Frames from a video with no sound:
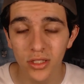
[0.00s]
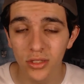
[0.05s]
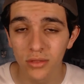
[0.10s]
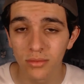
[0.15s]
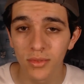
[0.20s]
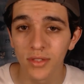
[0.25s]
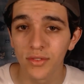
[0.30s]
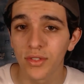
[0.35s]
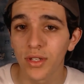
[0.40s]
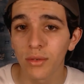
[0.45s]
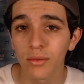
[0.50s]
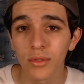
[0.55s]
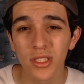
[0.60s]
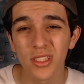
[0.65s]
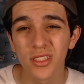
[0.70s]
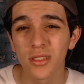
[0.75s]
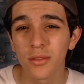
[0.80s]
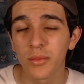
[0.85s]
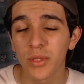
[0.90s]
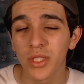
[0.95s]
this movie. I want
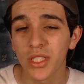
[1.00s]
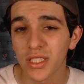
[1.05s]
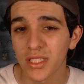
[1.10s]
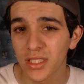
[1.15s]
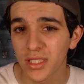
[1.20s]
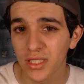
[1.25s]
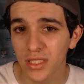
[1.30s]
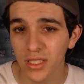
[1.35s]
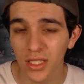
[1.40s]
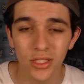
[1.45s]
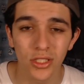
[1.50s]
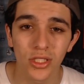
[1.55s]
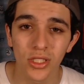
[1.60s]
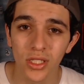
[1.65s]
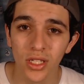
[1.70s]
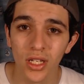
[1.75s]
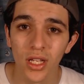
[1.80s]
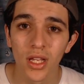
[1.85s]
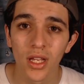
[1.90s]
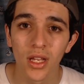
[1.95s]
this to be a
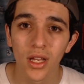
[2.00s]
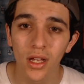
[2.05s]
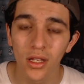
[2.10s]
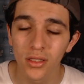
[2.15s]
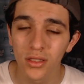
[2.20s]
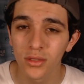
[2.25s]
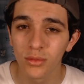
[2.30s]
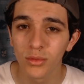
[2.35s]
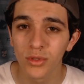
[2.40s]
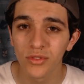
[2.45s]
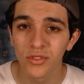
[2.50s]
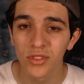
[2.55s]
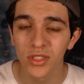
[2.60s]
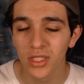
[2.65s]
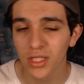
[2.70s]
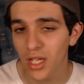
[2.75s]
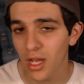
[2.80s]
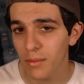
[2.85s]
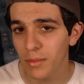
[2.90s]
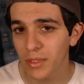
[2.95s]
discussion on this movie in
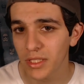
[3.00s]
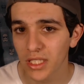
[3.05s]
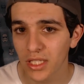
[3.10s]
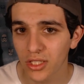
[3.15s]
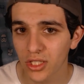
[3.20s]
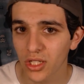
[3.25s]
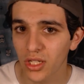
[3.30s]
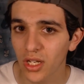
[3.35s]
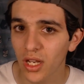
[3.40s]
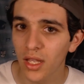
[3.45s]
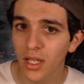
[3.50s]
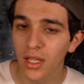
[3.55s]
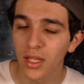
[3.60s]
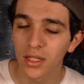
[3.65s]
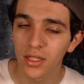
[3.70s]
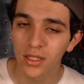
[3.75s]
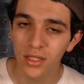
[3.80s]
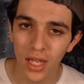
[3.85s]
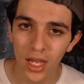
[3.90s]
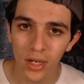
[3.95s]
the comment section
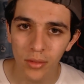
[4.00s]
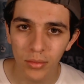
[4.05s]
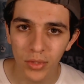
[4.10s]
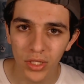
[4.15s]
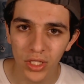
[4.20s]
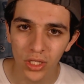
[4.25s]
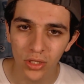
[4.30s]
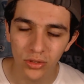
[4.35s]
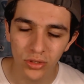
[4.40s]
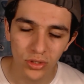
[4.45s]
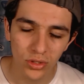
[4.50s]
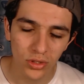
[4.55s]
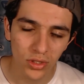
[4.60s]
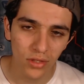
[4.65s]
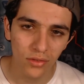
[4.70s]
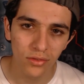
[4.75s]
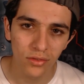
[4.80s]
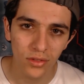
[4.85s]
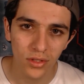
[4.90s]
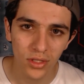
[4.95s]
down below, so
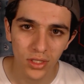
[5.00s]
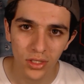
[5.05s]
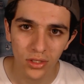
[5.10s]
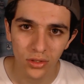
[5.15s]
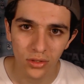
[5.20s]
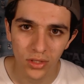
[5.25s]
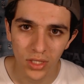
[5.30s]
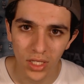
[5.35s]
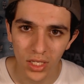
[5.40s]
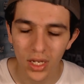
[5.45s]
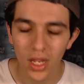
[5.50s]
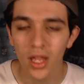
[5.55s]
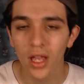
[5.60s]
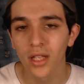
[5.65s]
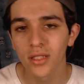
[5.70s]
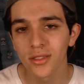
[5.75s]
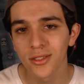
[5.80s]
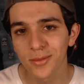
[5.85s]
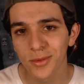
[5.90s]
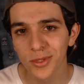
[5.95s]
definitely do that.
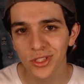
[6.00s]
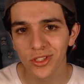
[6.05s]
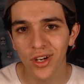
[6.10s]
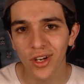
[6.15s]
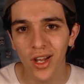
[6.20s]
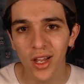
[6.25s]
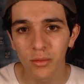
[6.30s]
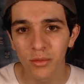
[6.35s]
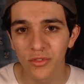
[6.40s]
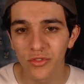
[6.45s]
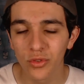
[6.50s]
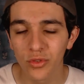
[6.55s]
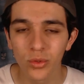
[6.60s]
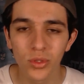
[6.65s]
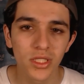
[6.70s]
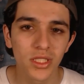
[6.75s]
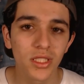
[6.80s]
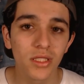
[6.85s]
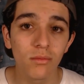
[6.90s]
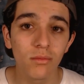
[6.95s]
And subscribe if you
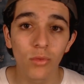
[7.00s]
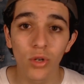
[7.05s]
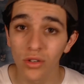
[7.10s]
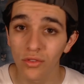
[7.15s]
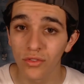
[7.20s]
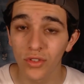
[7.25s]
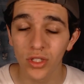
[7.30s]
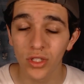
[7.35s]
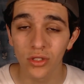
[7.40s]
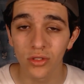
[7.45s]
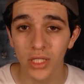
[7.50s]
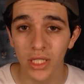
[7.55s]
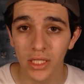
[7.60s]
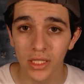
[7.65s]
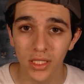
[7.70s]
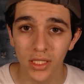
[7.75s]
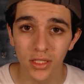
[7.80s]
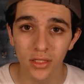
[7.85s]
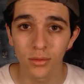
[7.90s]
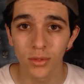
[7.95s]
want to see more videos
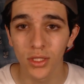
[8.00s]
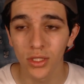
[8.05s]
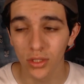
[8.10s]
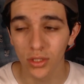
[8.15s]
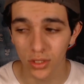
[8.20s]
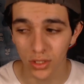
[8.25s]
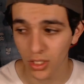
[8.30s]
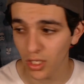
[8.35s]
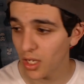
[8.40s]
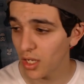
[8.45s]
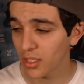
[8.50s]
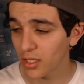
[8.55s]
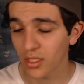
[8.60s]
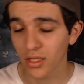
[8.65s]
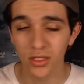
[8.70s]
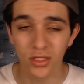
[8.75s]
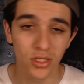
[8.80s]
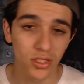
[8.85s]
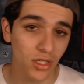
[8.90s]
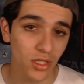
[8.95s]
like this one, or
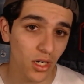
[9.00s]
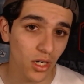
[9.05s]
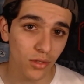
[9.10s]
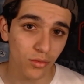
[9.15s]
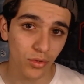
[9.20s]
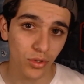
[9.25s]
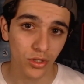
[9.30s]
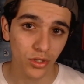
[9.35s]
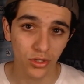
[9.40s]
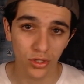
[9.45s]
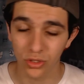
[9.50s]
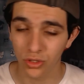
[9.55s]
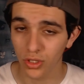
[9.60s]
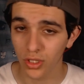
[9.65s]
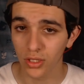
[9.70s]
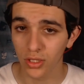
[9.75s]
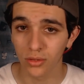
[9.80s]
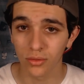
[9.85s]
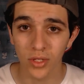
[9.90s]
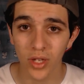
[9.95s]
talking Star Wars or
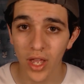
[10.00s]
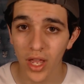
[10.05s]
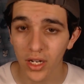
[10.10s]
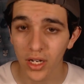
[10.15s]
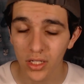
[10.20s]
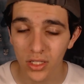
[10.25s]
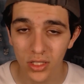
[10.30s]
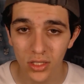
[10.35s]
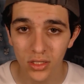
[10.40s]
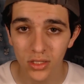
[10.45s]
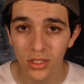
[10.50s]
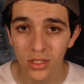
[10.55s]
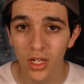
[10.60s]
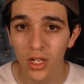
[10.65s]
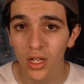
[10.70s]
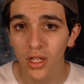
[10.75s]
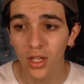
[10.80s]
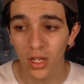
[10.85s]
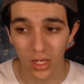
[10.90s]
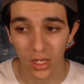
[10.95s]
trailer reactions
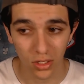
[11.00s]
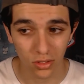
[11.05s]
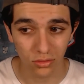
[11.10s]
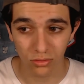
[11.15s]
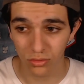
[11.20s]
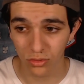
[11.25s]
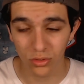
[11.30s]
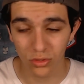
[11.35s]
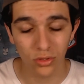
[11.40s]
and